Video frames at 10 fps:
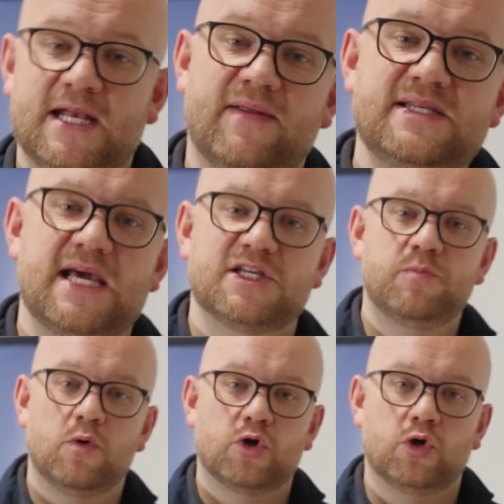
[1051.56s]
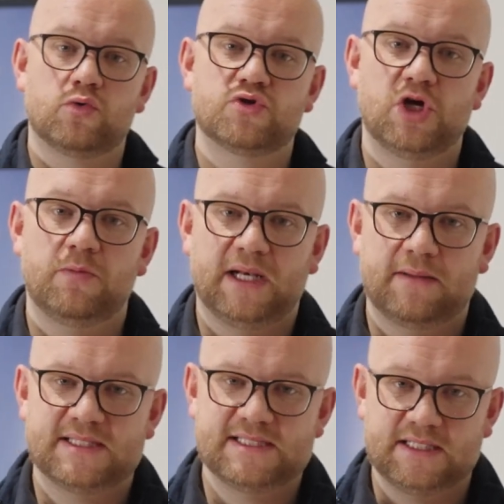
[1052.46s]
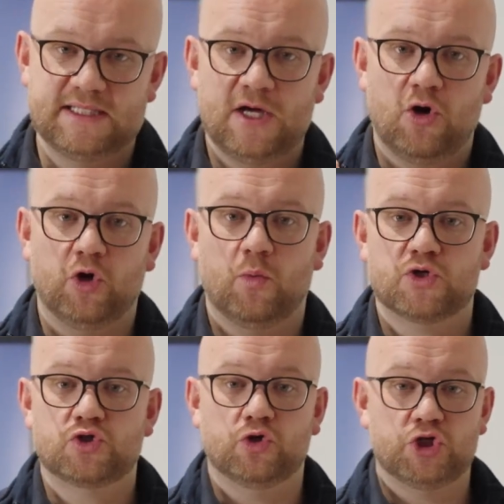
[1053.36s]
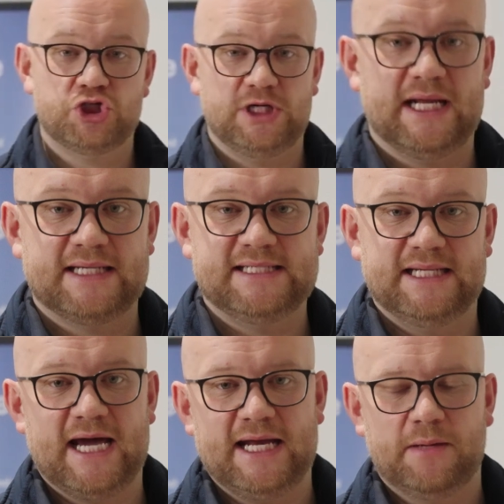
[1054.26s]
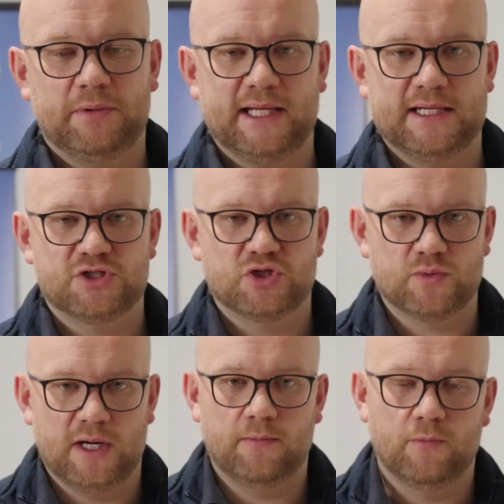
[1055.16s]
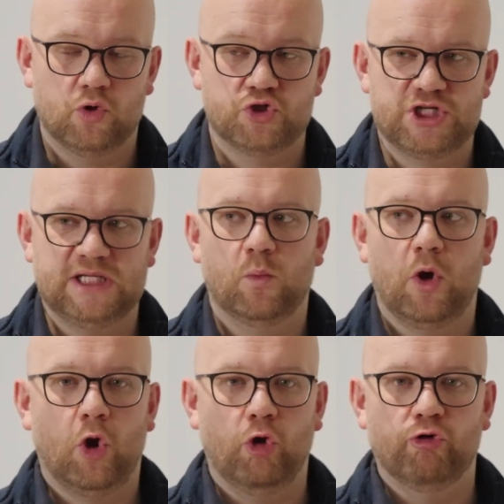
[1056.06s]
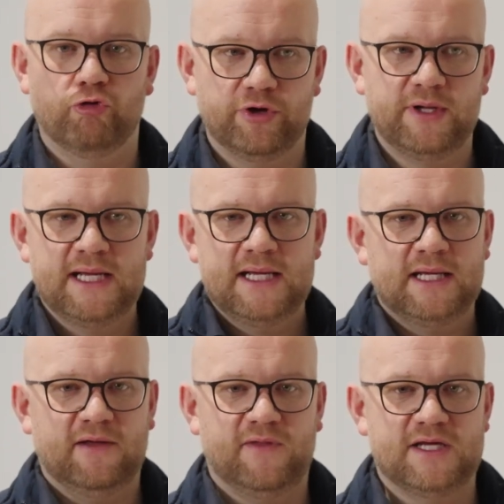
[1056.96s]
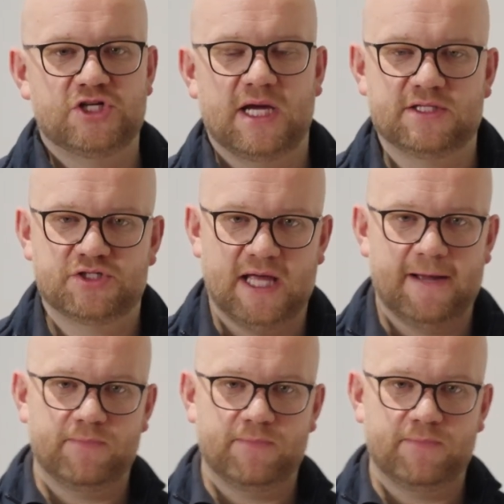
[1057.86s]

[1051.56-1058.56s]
Now this export can also be limited under what's called a G99 application as well, or G100 if they change that.